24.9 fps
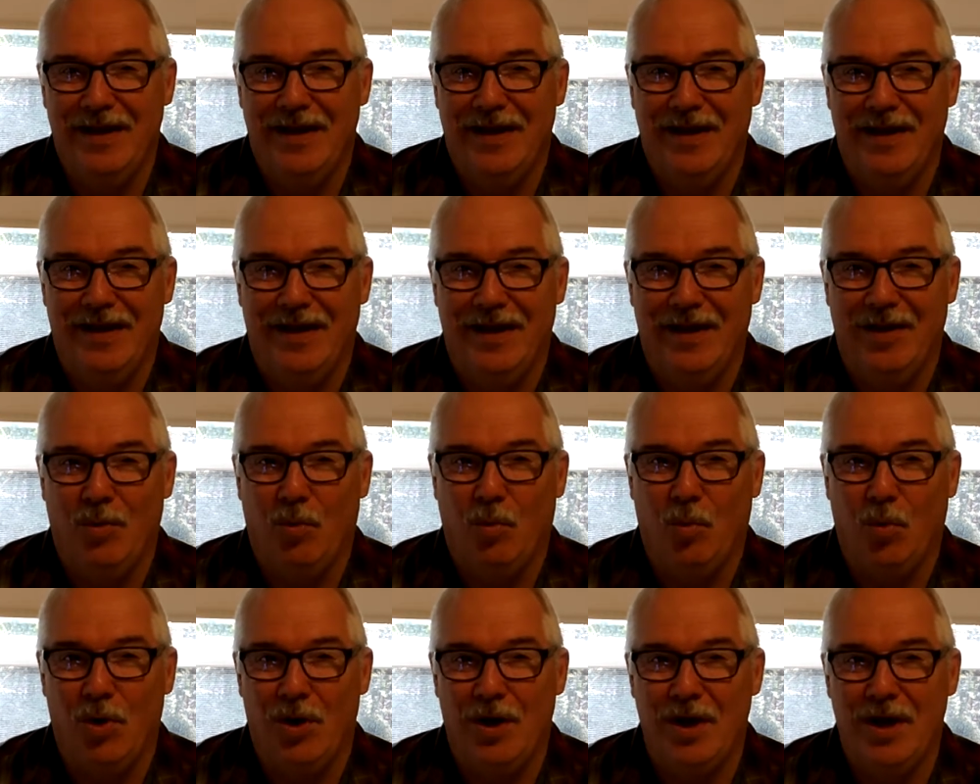uh,
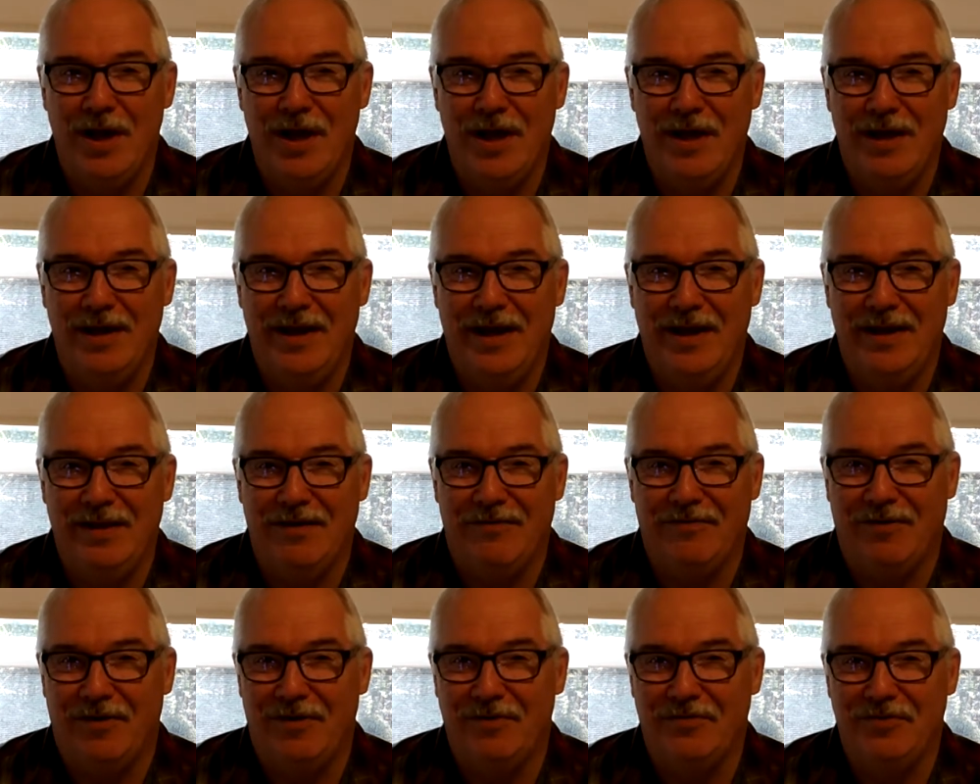1 and the
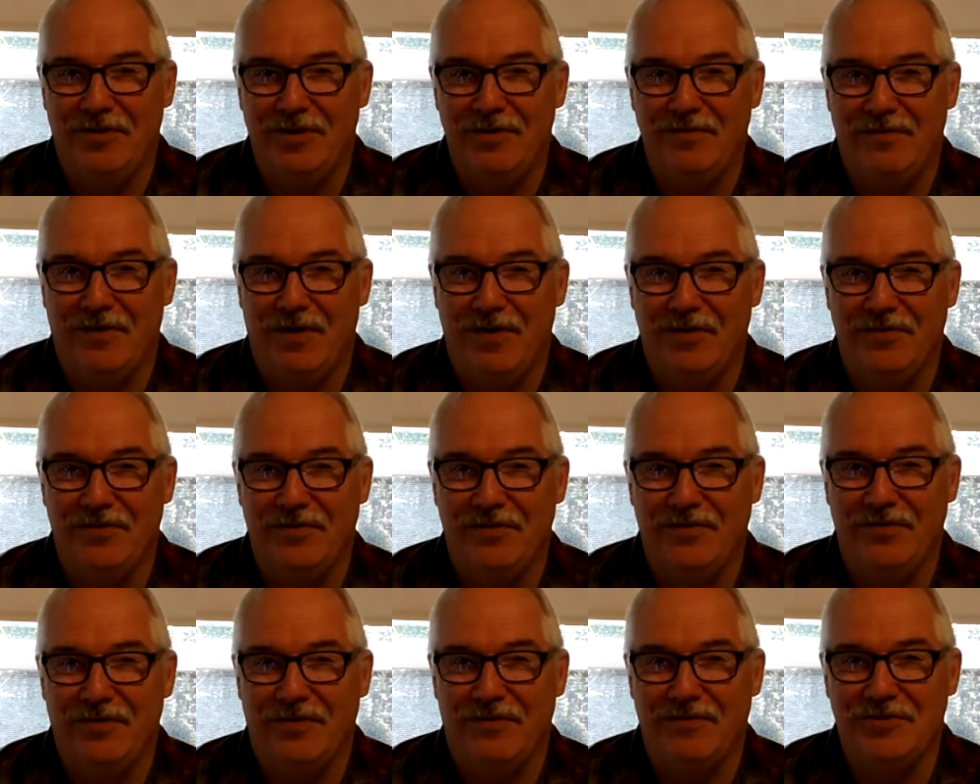first two
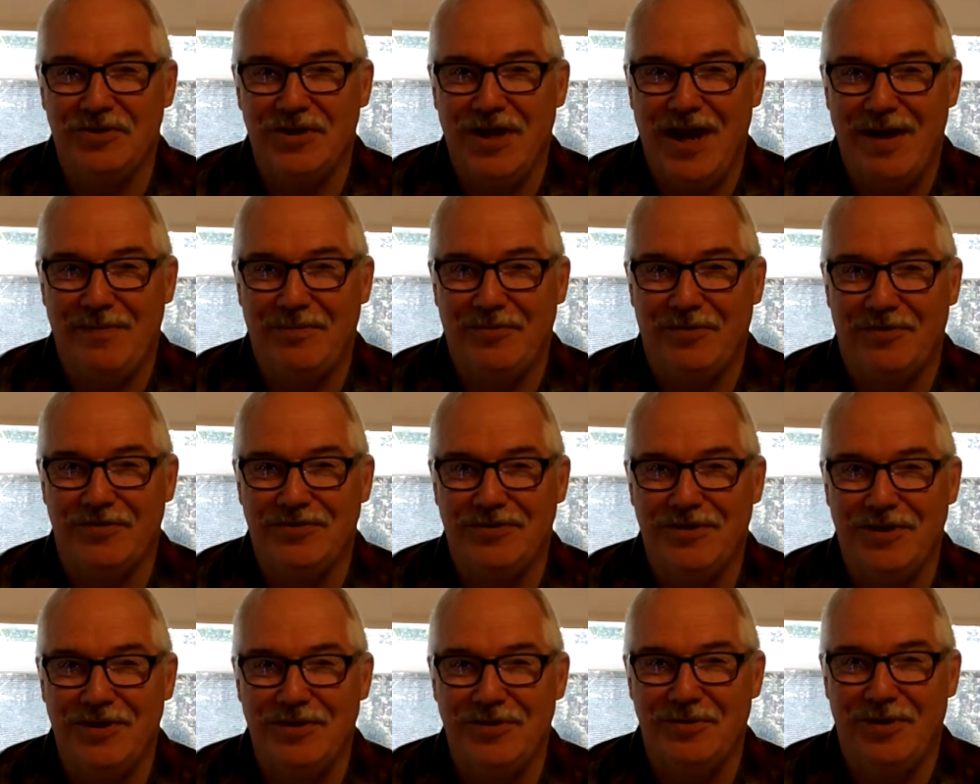verses of chapter
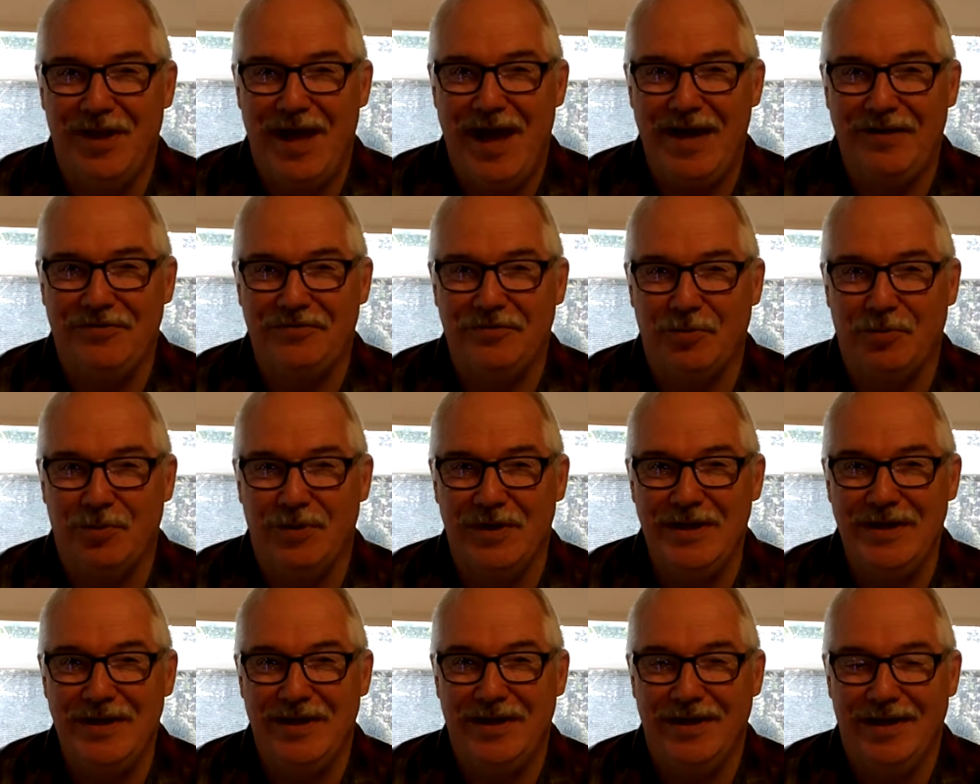2 last
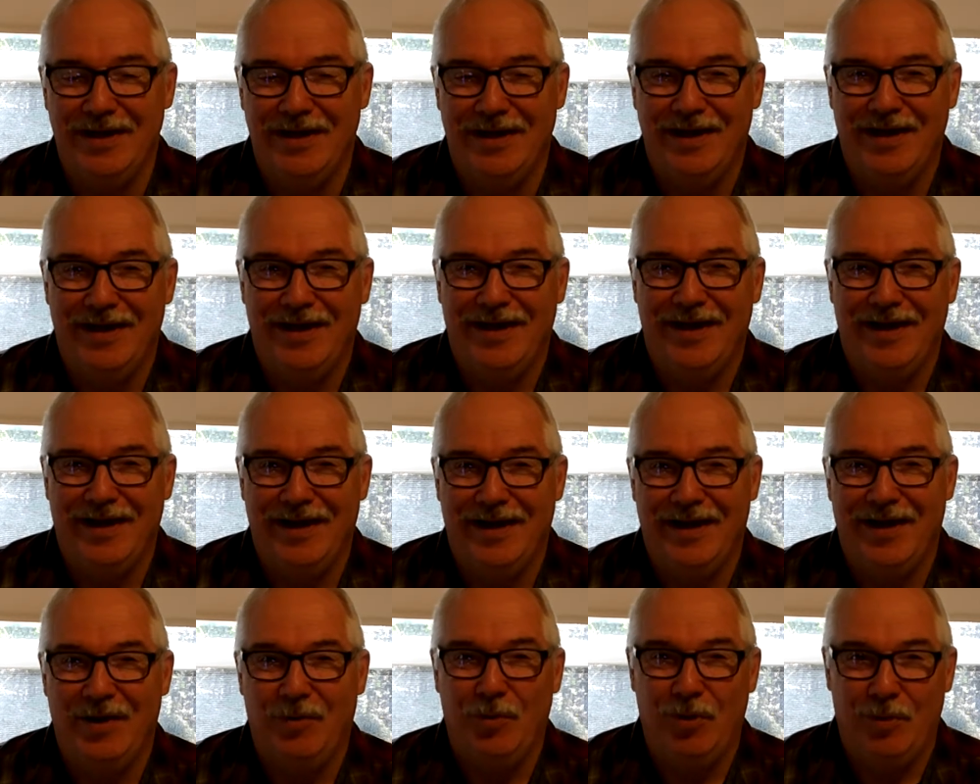week.
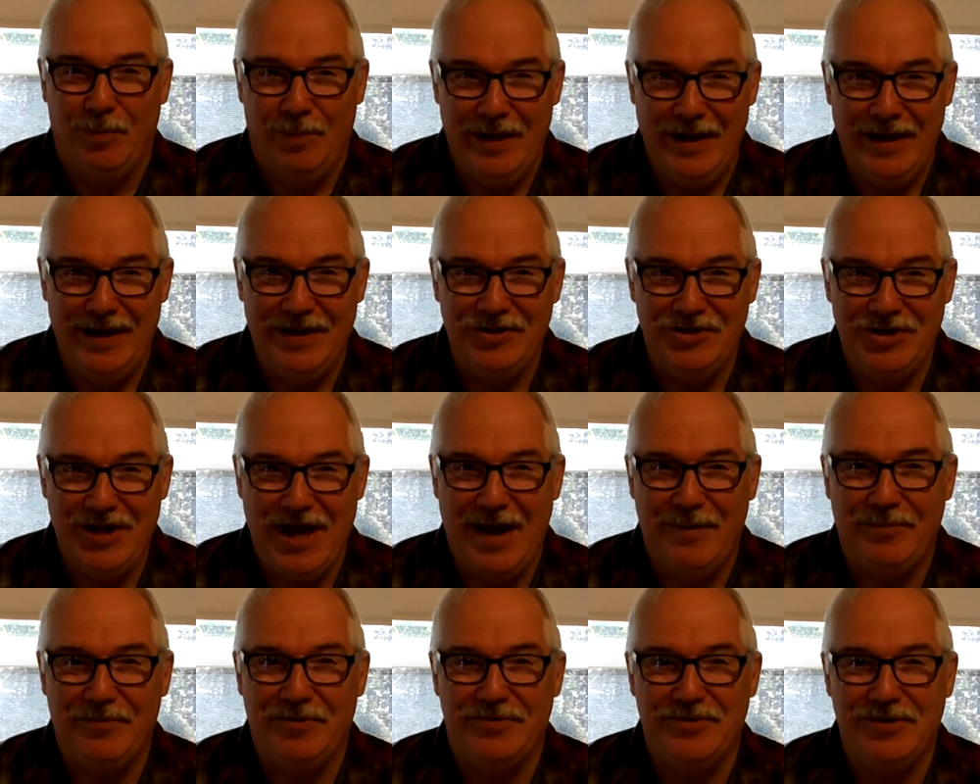Uh, we'll be in
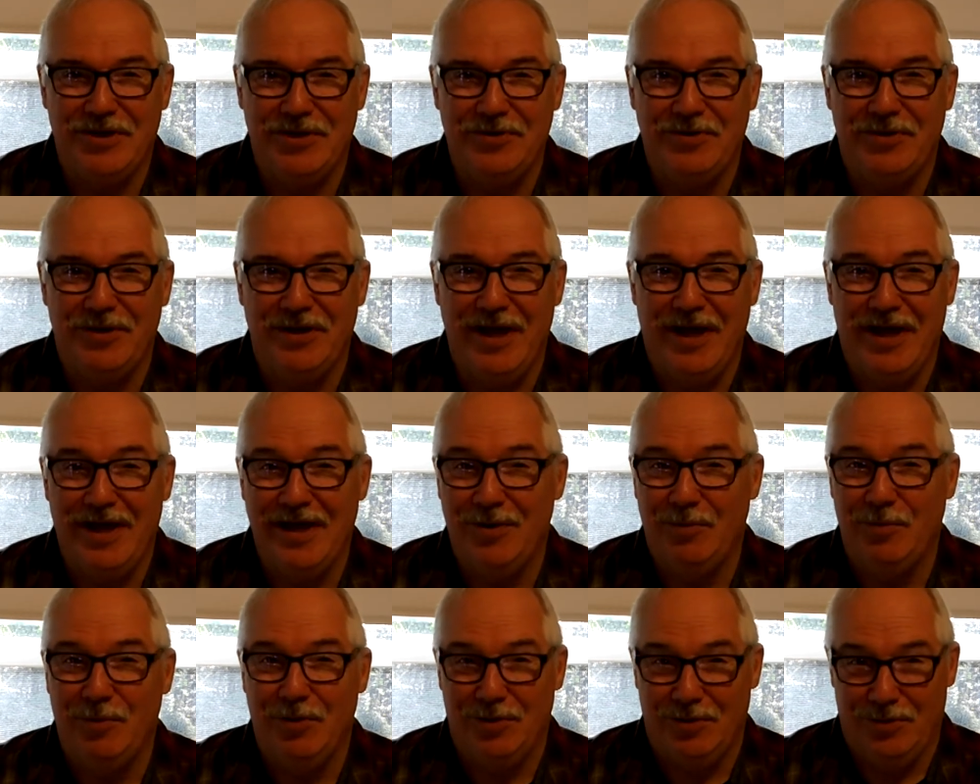chapter 2 today.
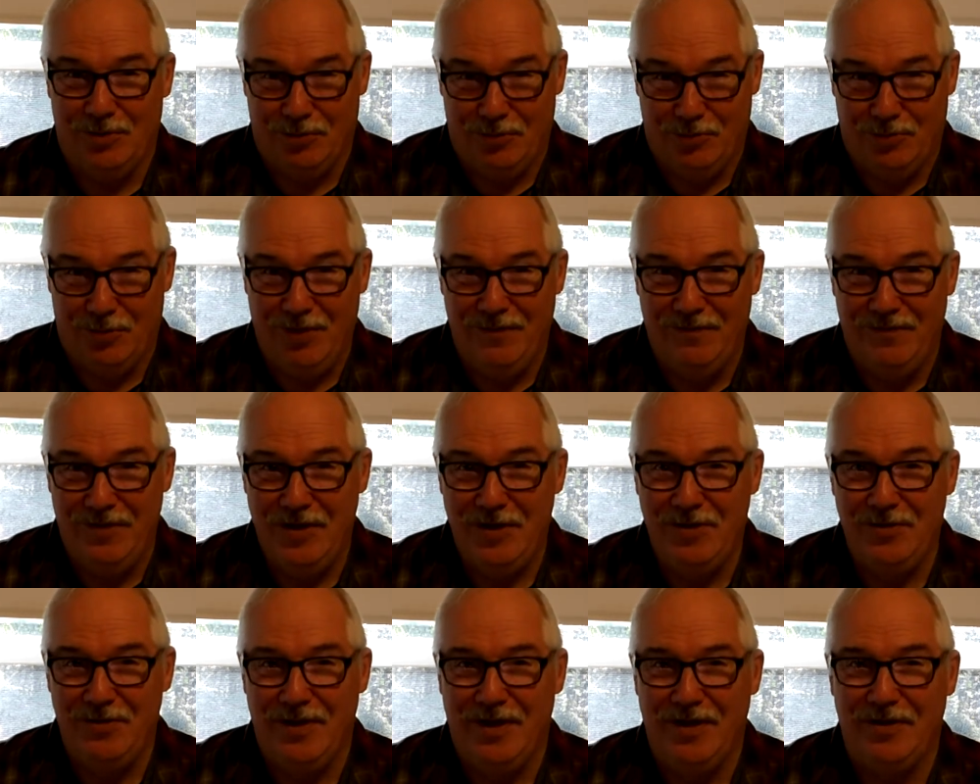We'll
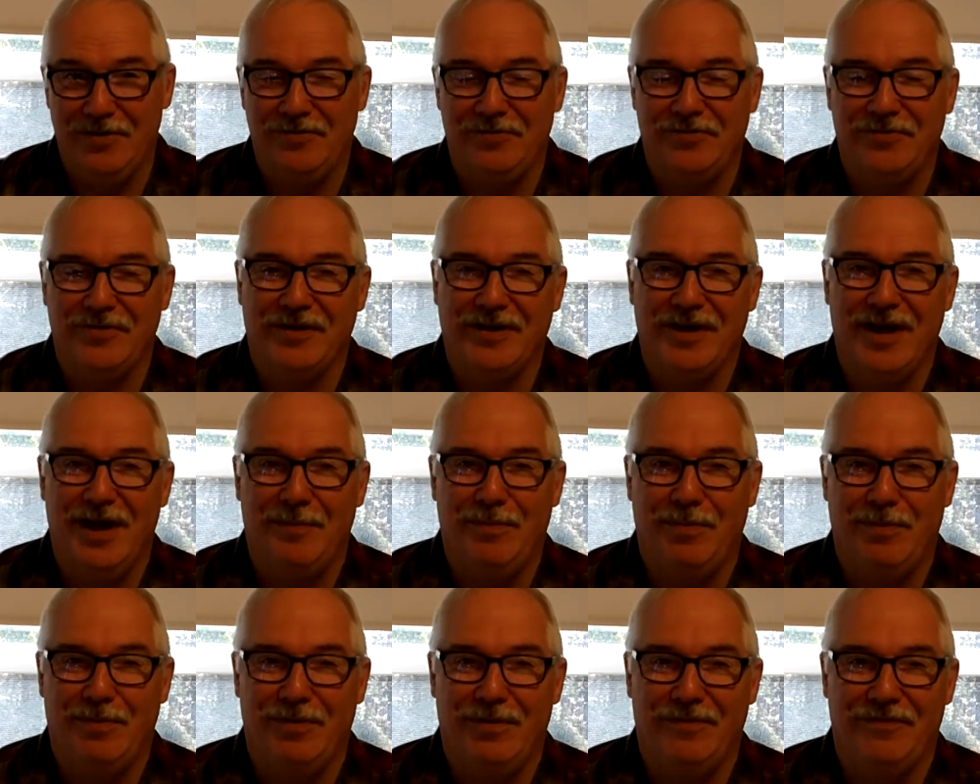review those
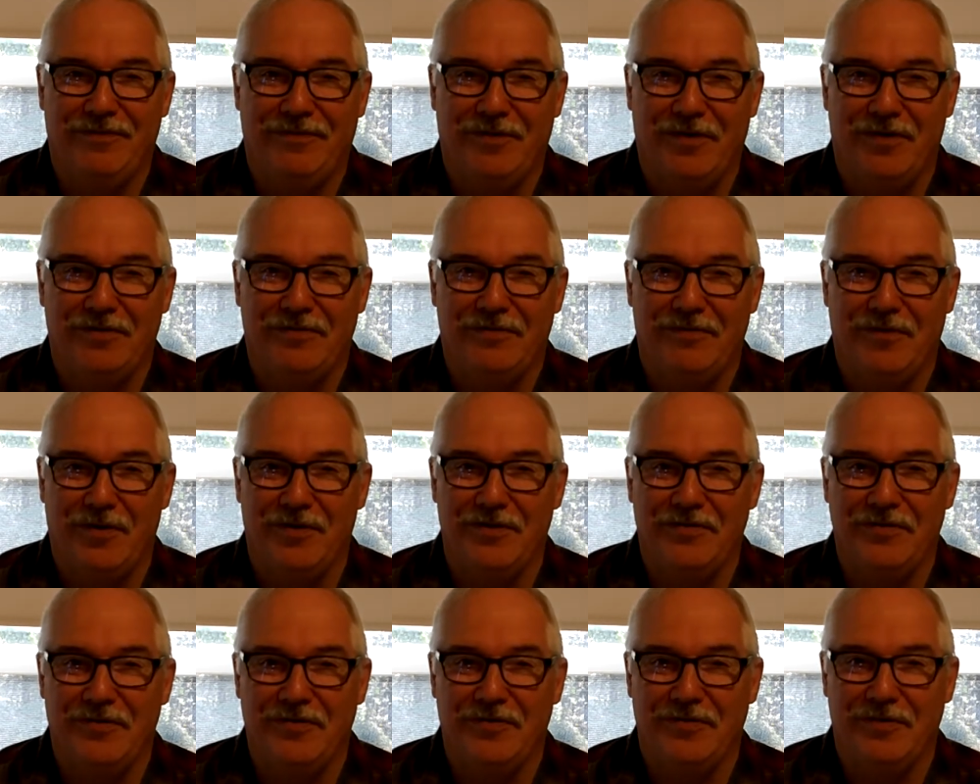couple first
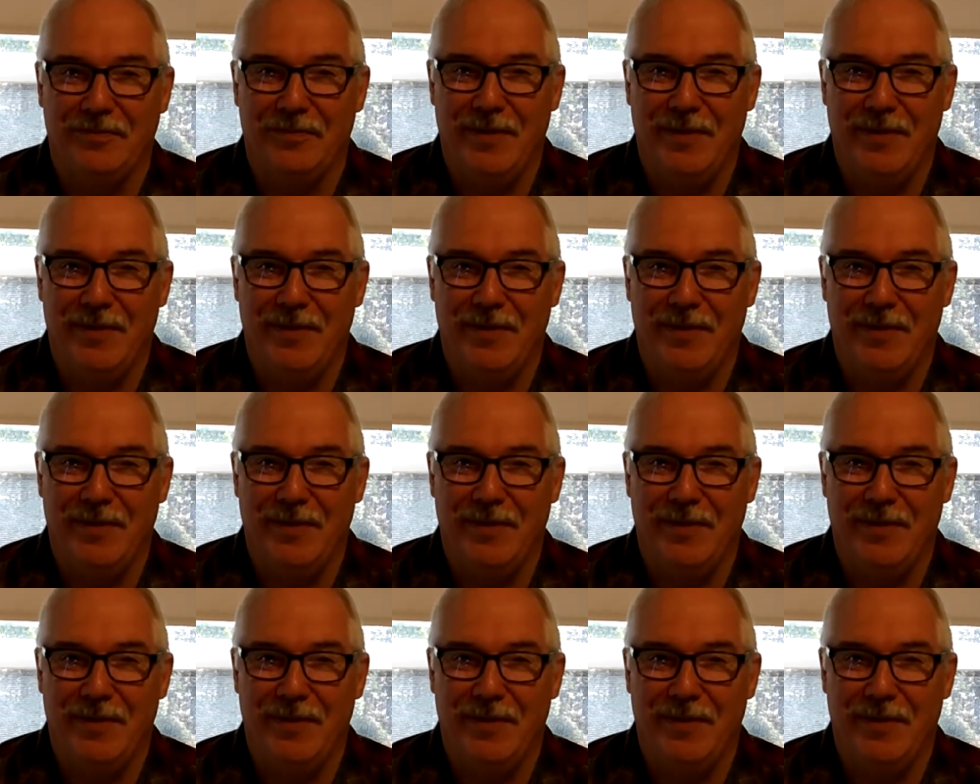verses and